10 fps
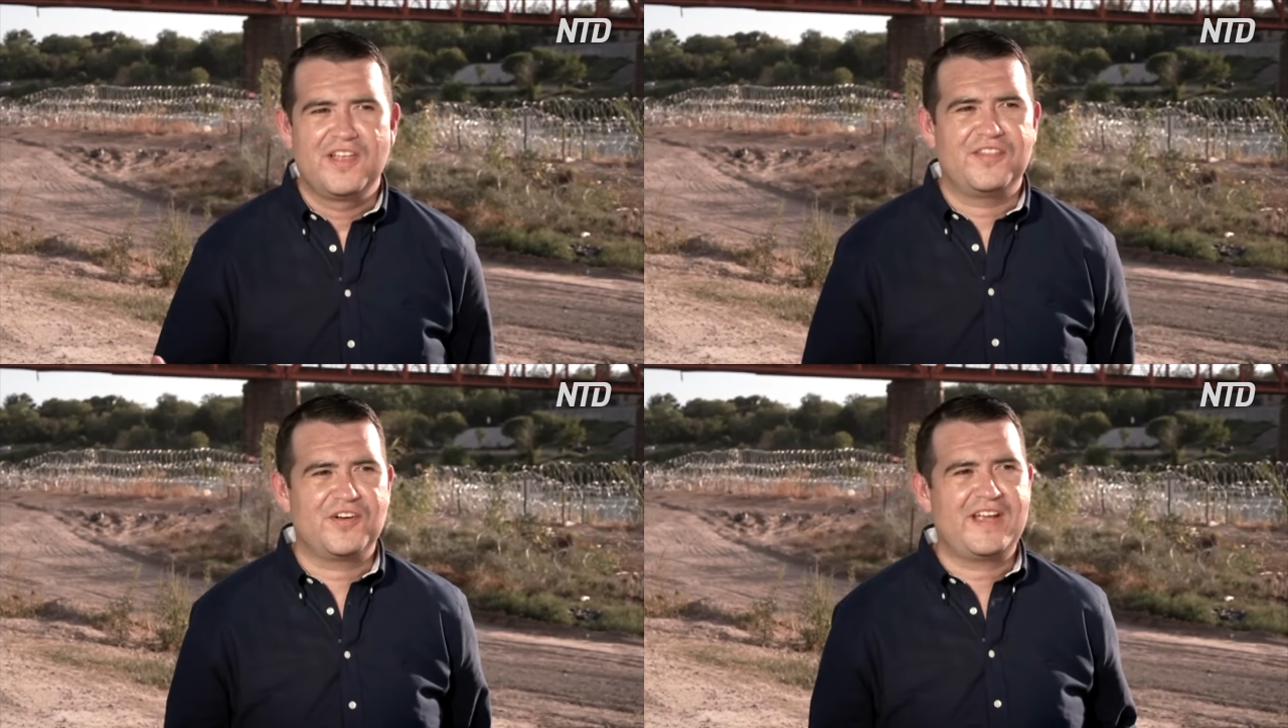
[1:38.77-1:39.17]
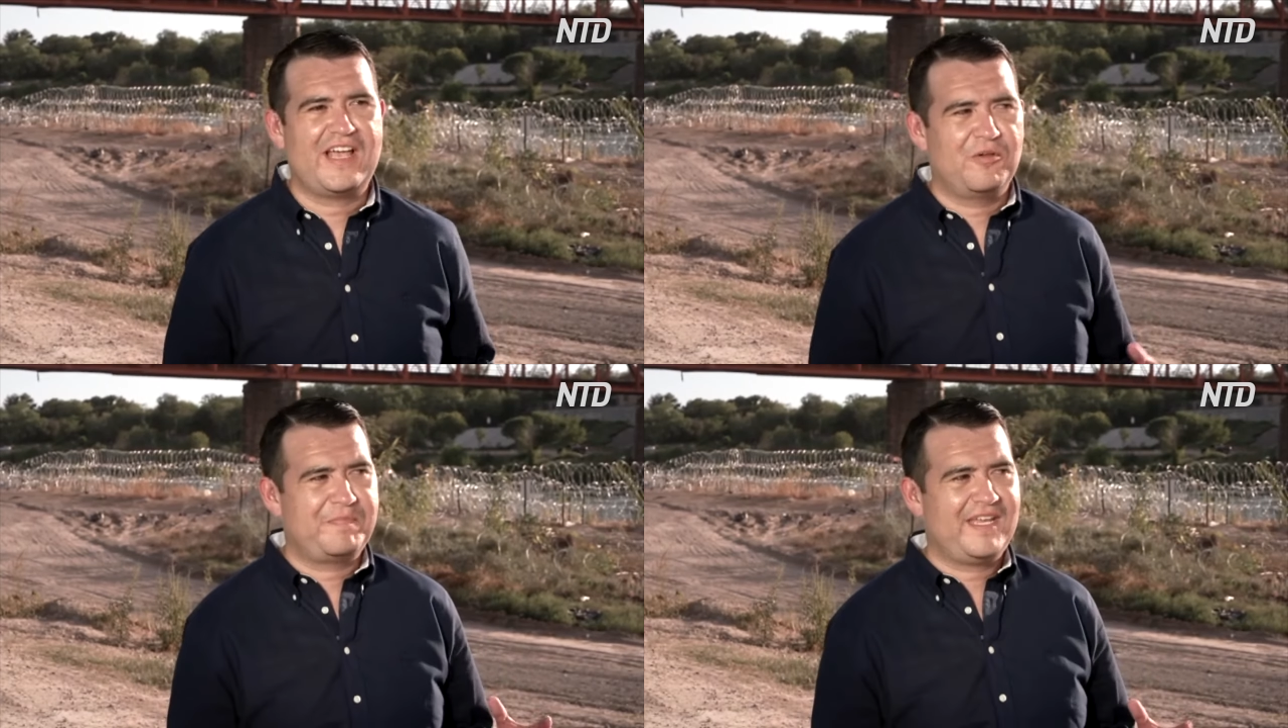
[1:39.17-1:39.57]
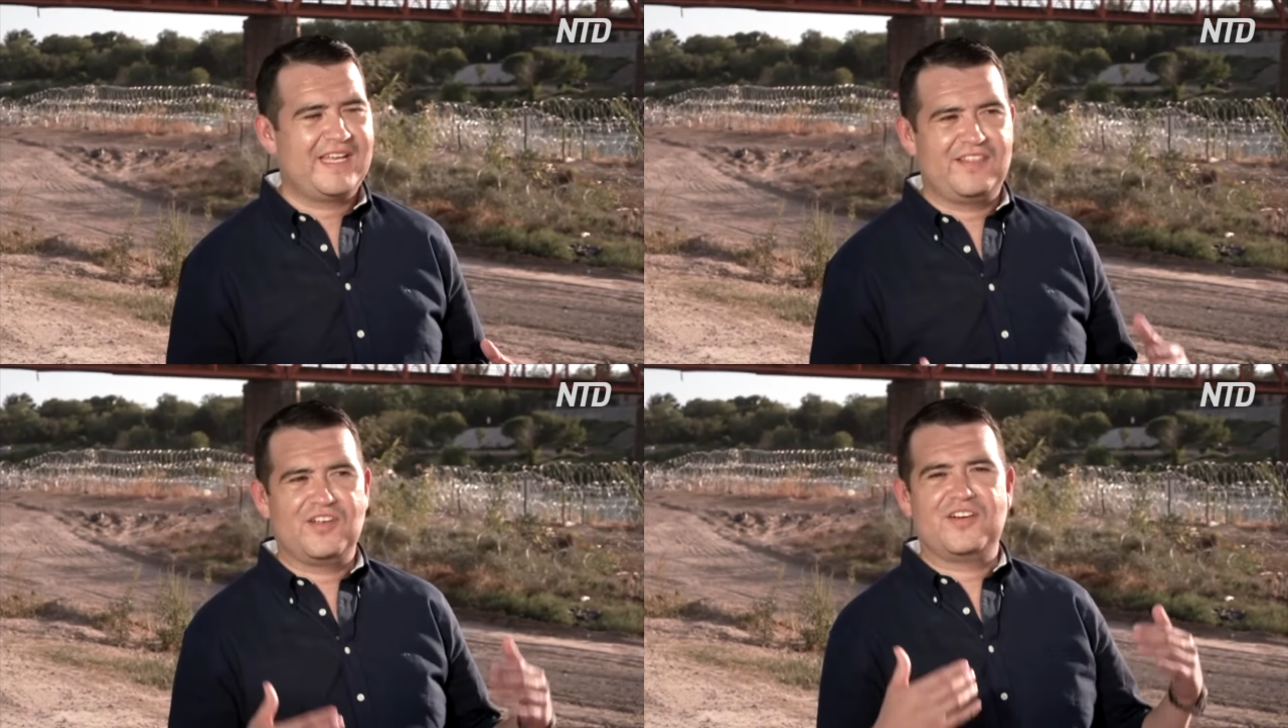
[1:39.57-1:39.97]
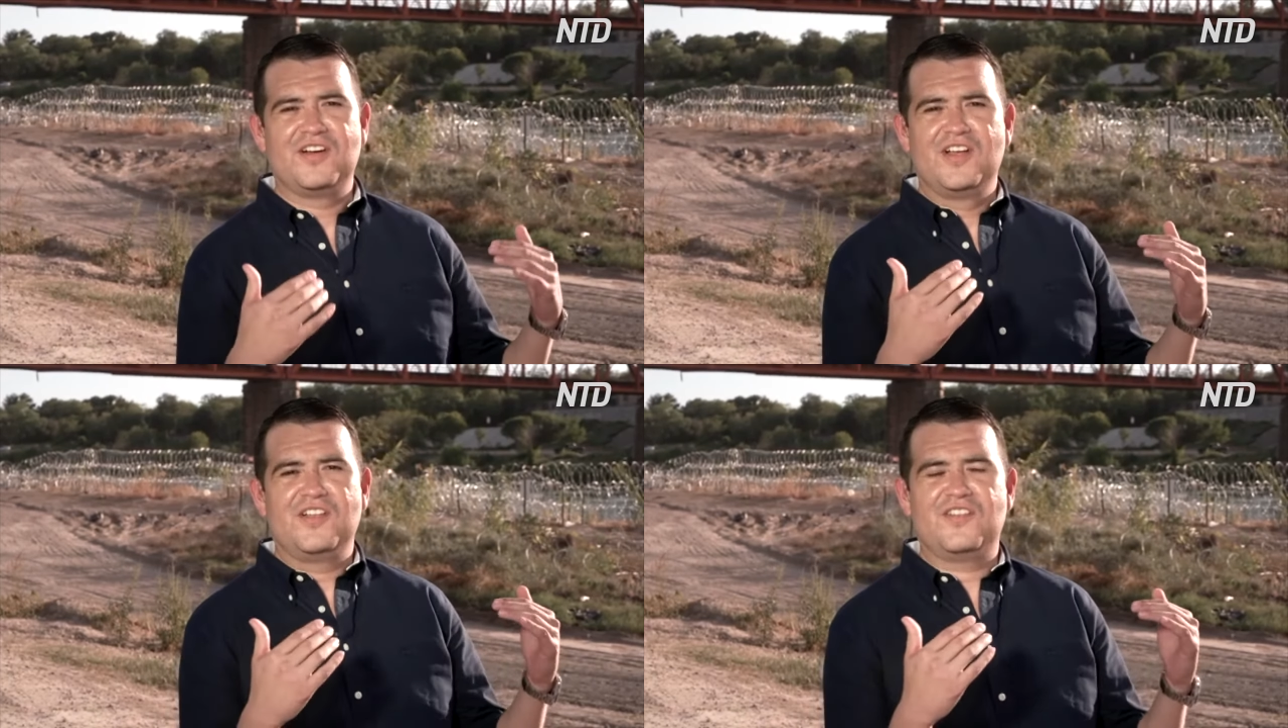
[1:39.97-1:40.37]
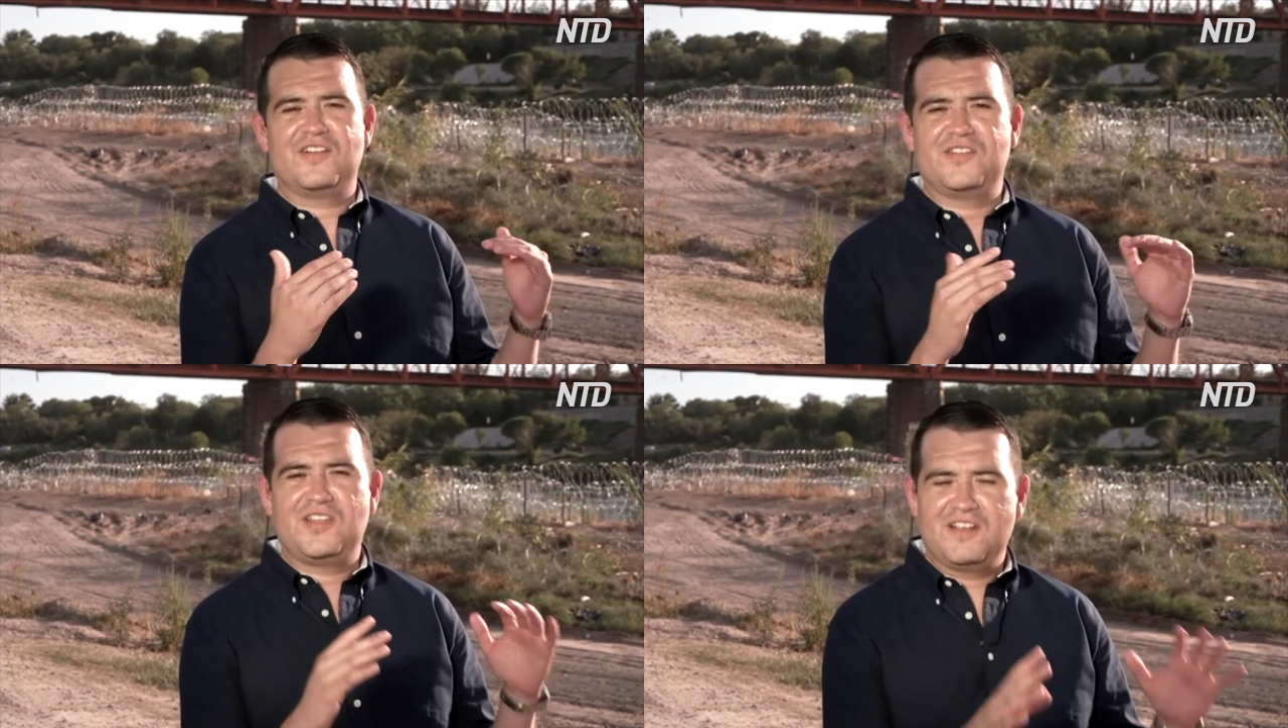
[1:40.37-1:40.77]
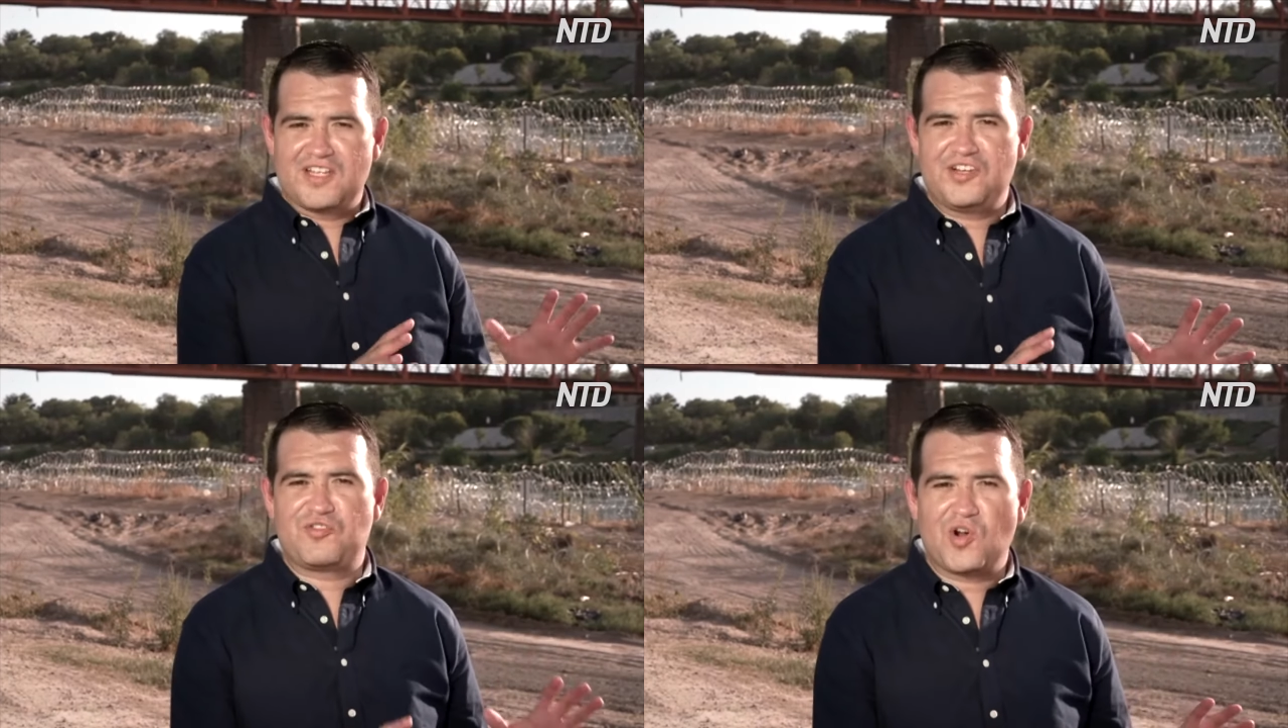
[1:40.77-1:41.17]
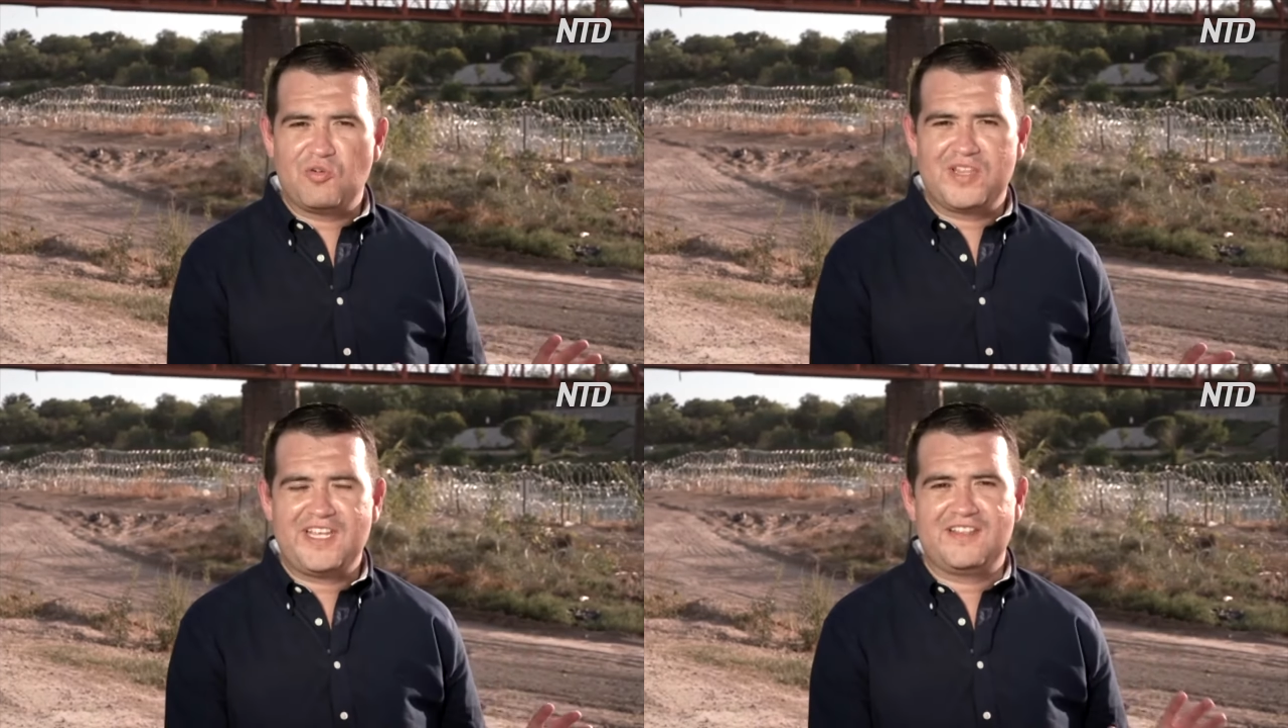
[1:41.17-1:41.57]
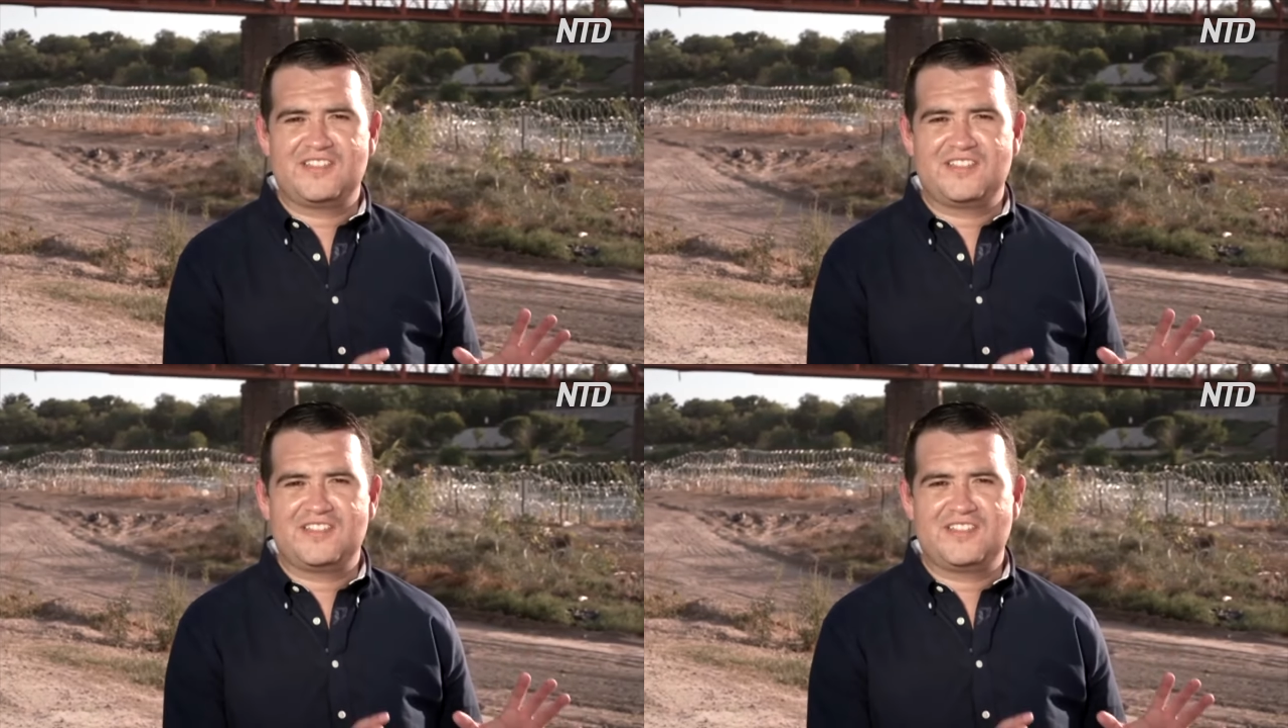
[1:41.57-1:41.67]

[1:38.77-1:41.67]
They're helping and they're controlling